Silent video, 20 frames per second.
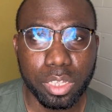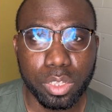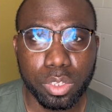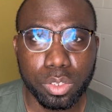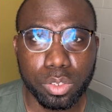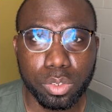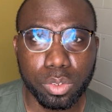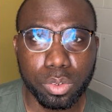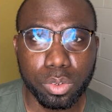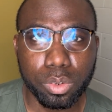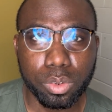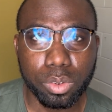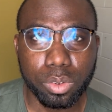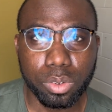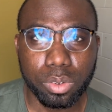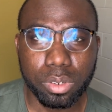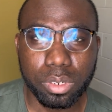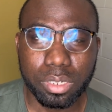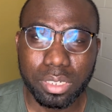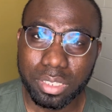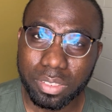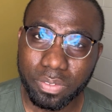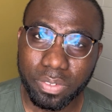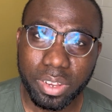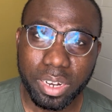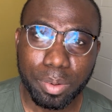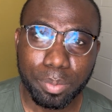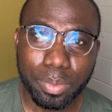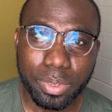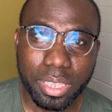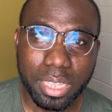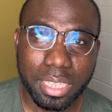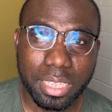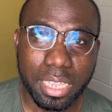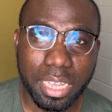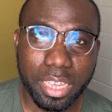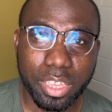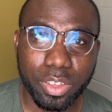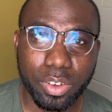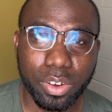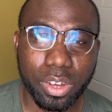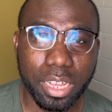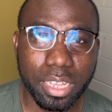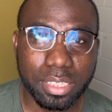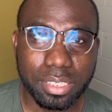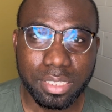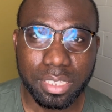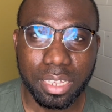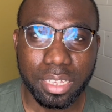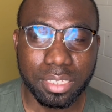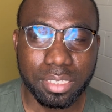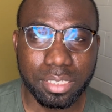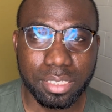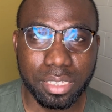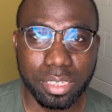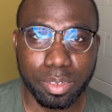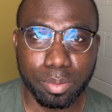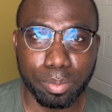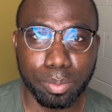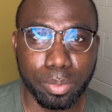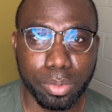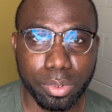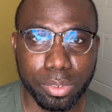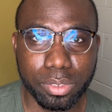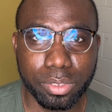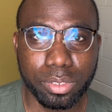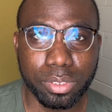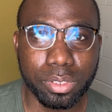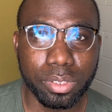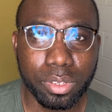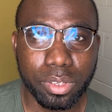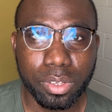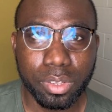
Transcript: So it's very important that your answers in both